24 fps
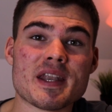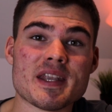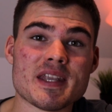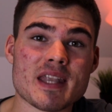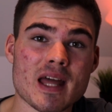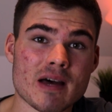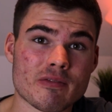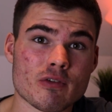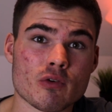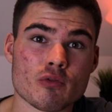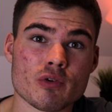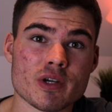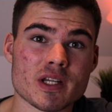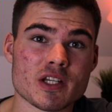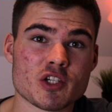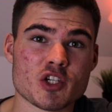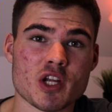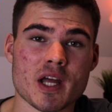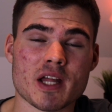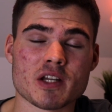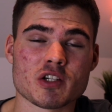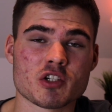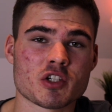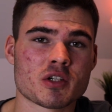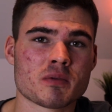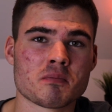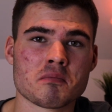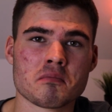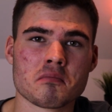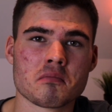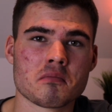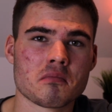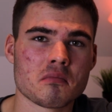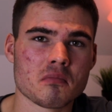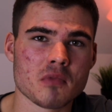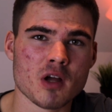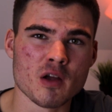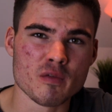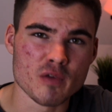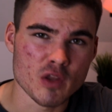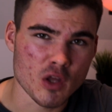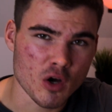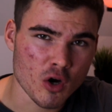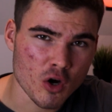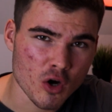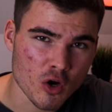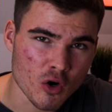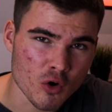never really changed over the
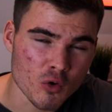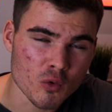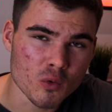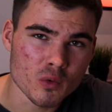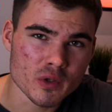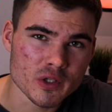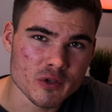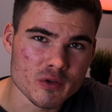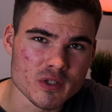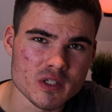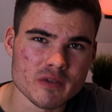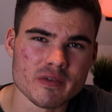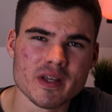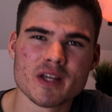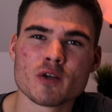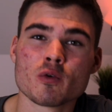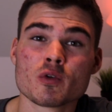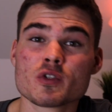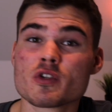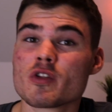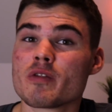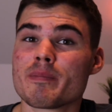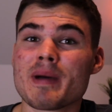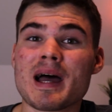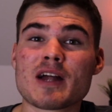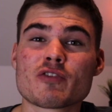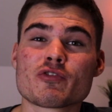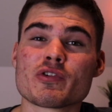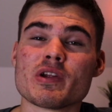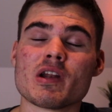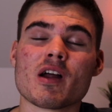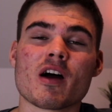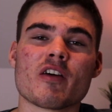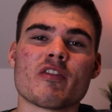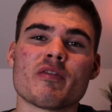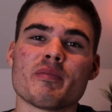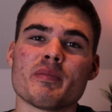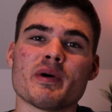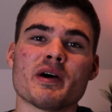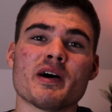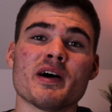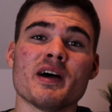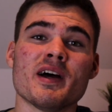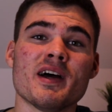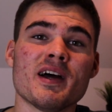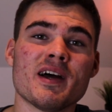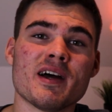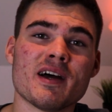whole use of it, and also the battery life, but
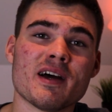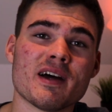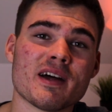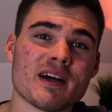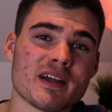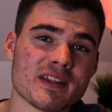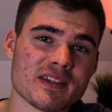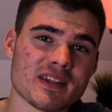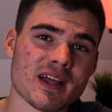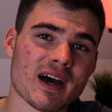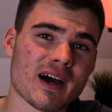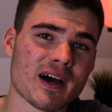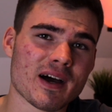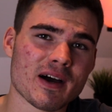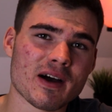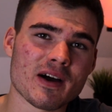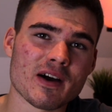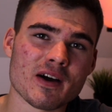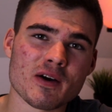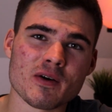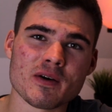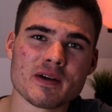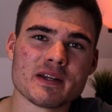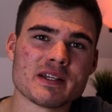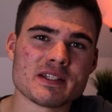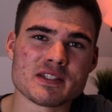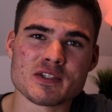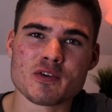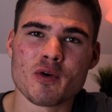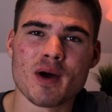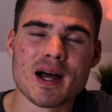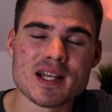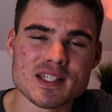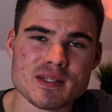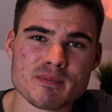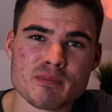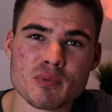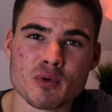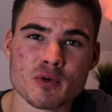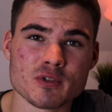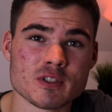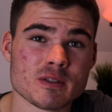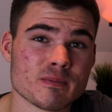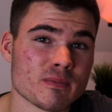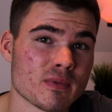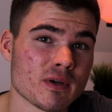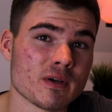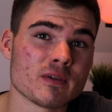that is not as
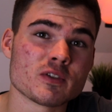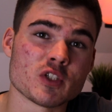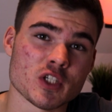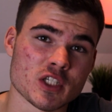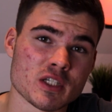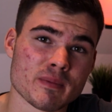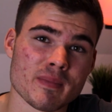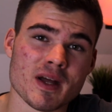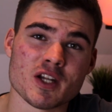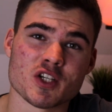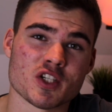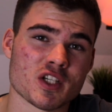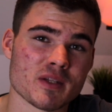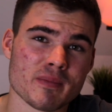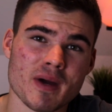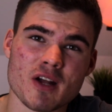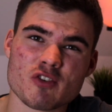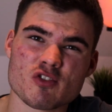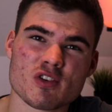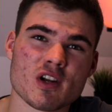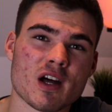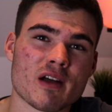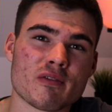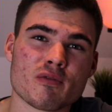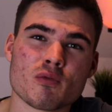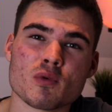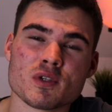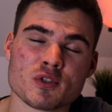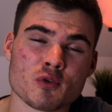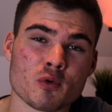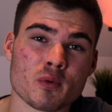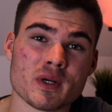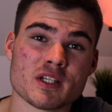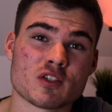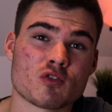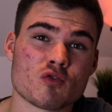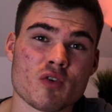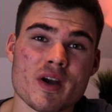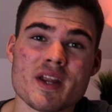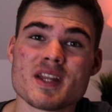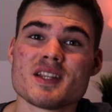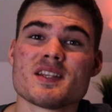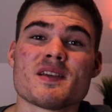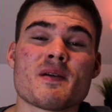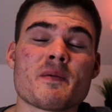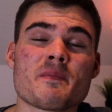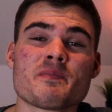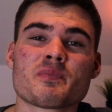important. But just to mention, the battery life was always
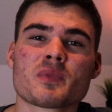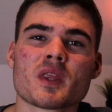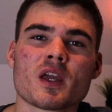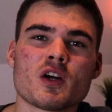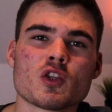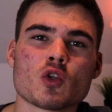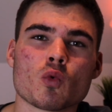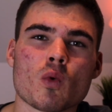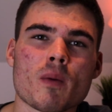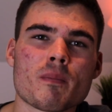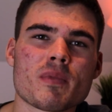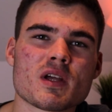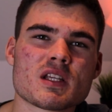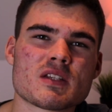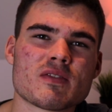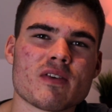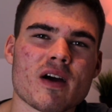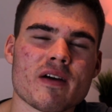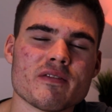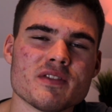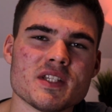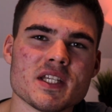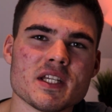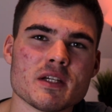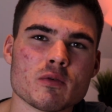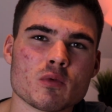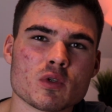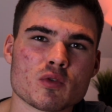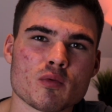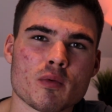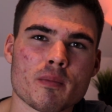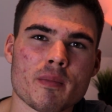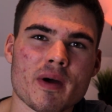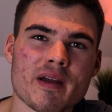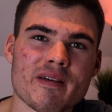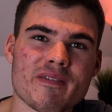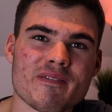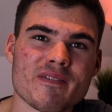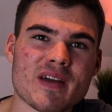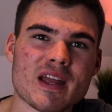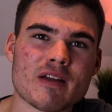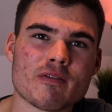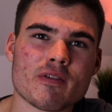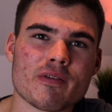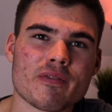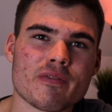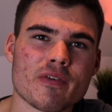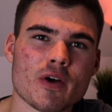great. The OnePlus 5T was one of my
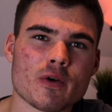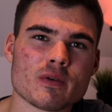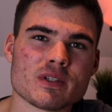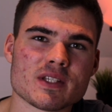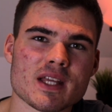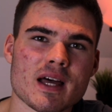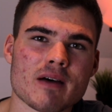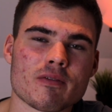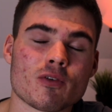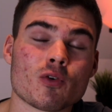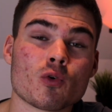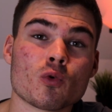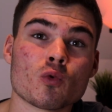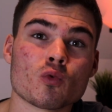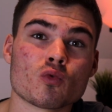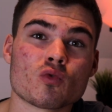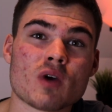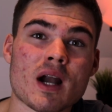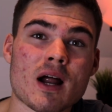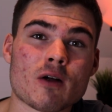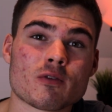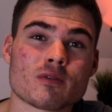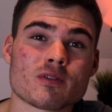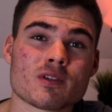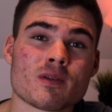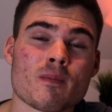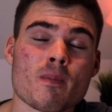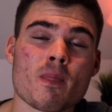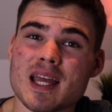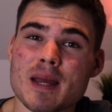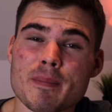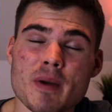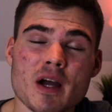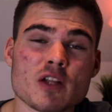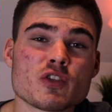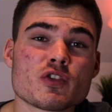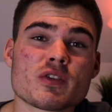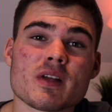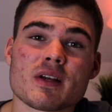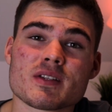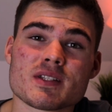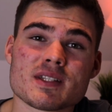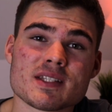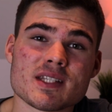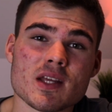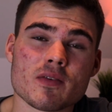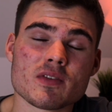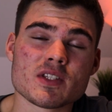favourite phones ever all round. Came out in
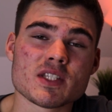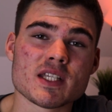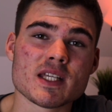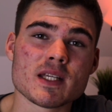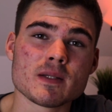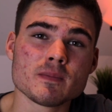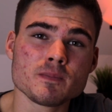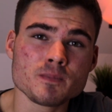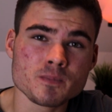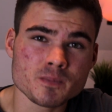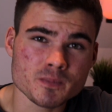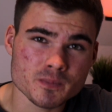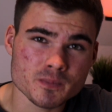2017,